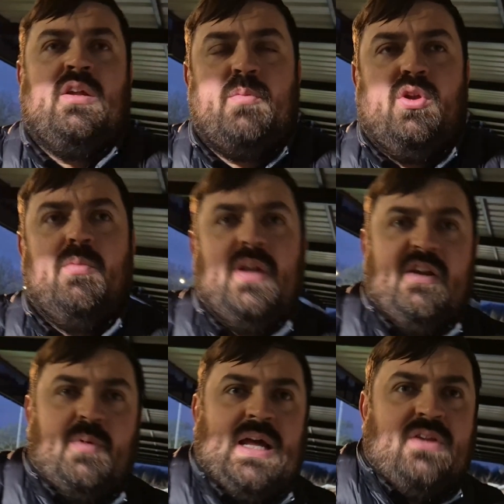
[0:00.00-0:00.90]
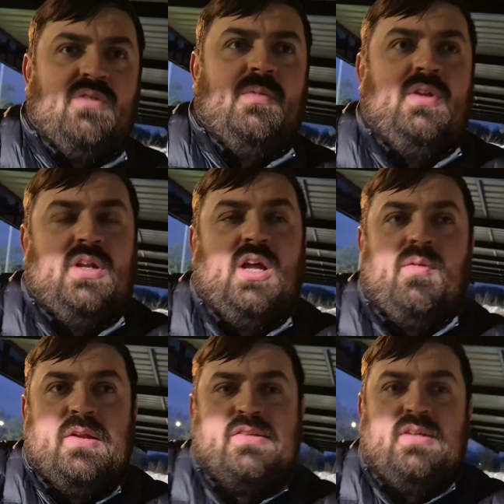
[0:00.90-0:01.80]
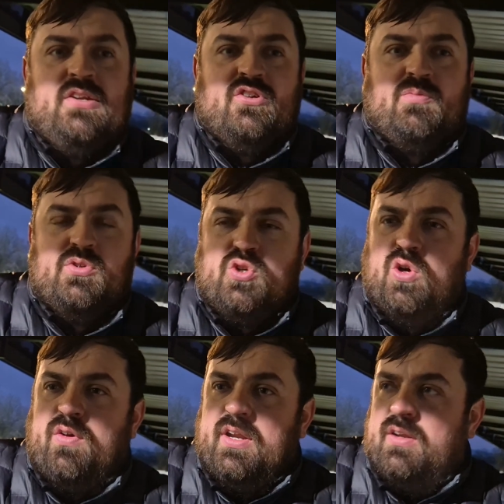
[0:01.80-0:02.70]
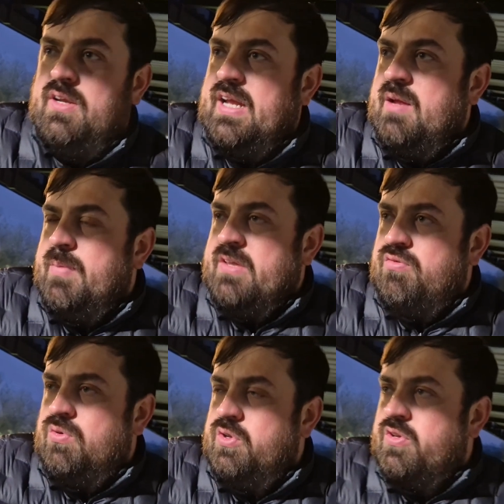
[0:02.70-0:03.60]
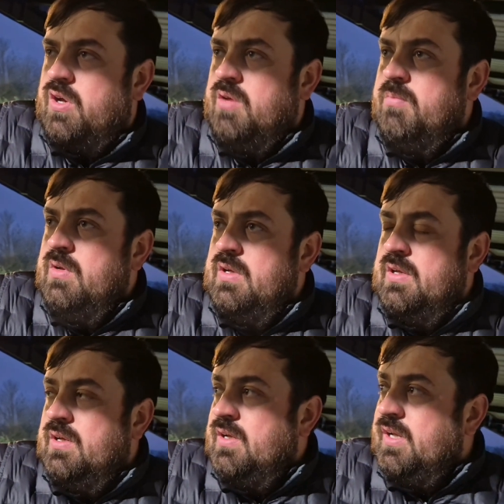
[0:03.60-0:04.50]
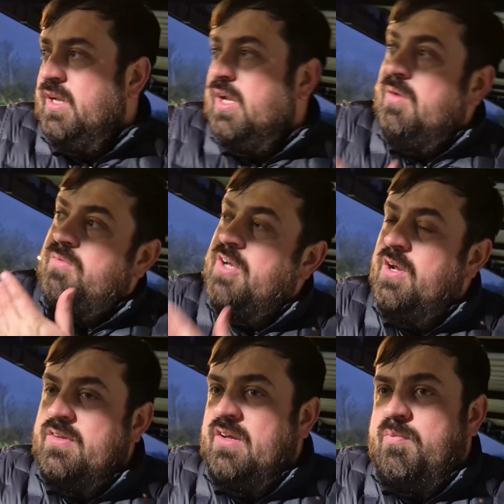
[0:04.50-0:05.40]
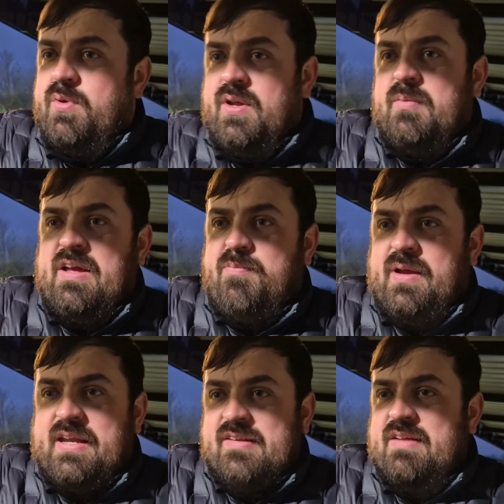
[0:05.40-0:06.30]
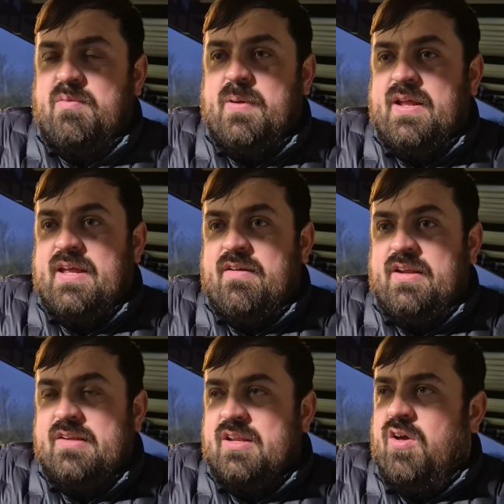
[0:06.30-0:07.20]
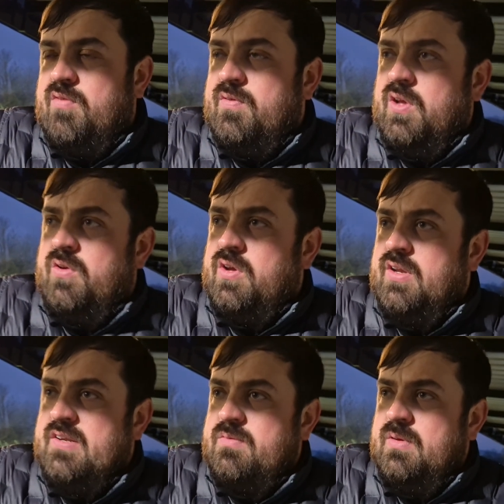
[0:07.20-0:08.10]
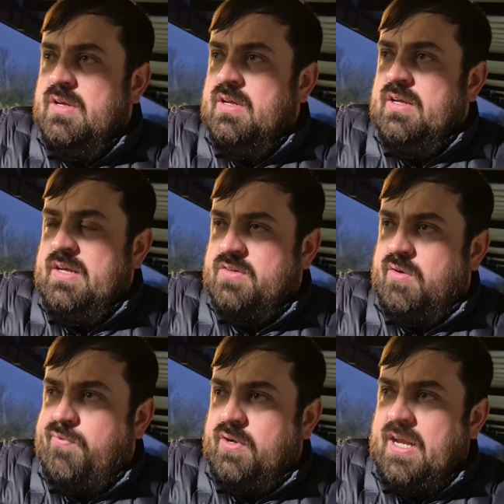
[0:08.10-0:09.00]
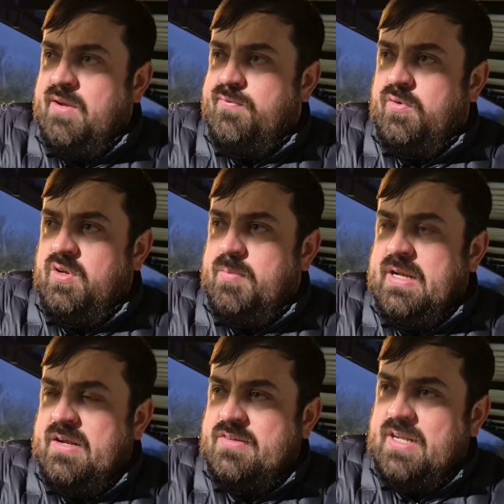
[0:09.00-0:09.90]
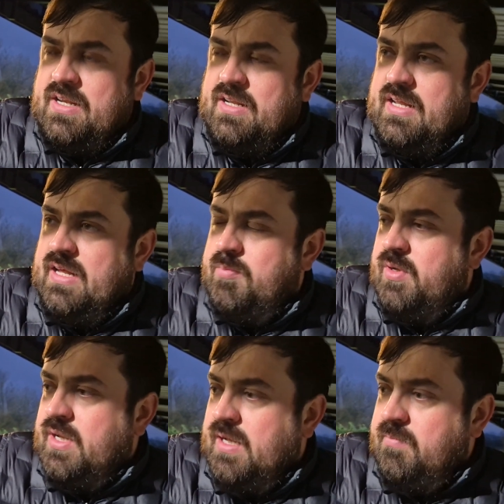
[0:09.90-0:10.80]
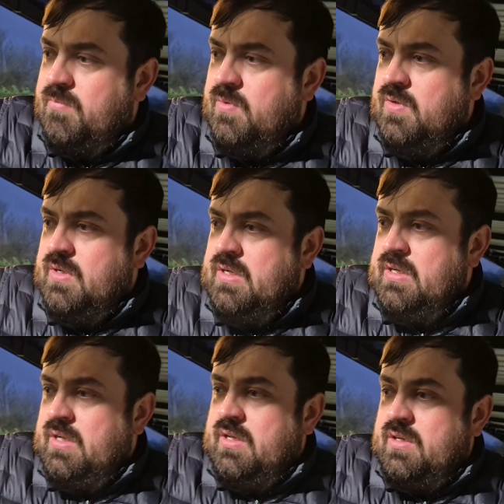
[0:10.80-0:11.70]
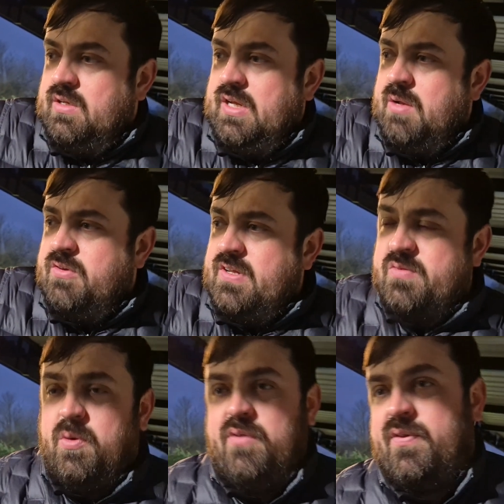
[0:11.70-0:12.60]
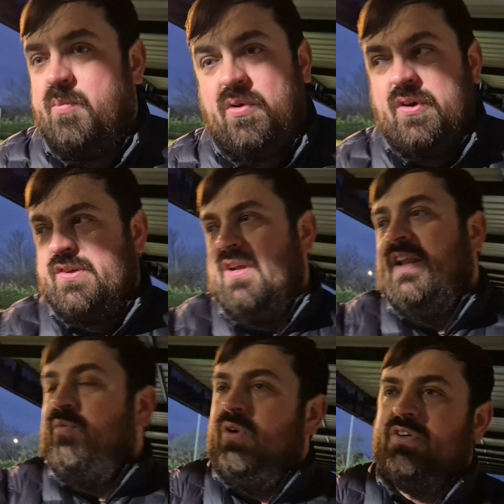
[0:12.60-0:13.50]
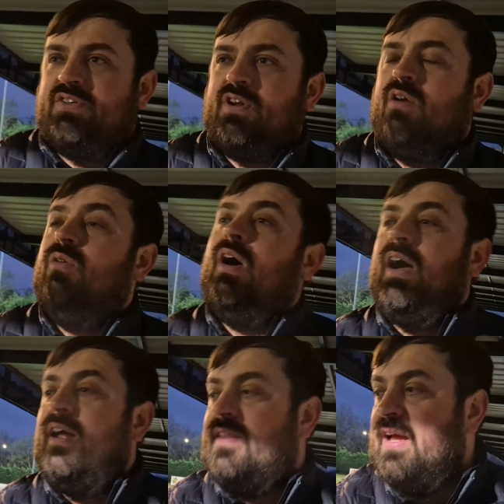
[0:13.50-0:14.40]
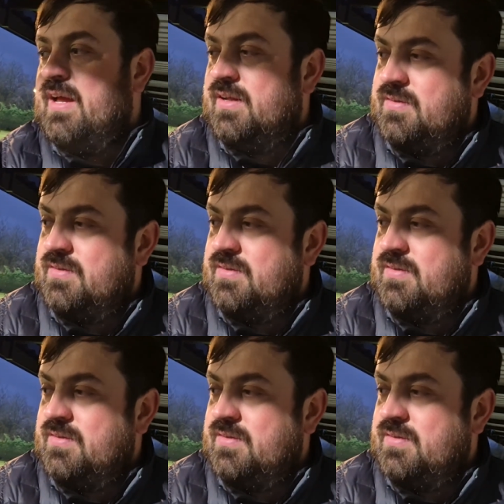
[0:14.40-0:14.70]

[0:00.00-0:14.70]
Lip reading: unbelievable, Adam, and he's just maturing and getting better all the time. And Jonesy, I've put him left back. He's never played there in his life, Luke, and he's got for a game for you and been outstanding there. But I'm just disappointed for the boys. They've worked so hard there,